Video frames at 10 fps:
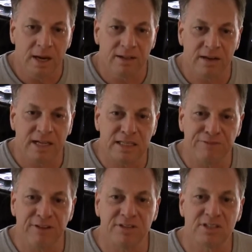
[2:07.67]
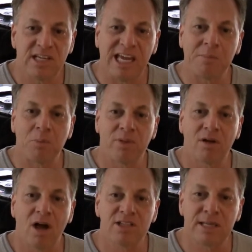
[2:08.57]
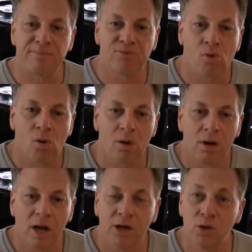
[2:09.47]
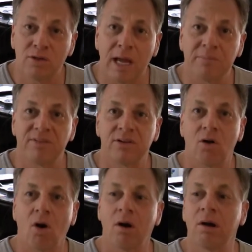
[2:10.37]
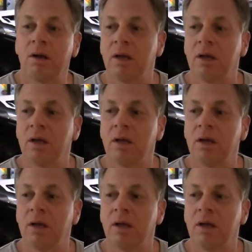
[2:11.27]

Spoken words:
In the 1950s, he came up with a concept for a new type of guitar.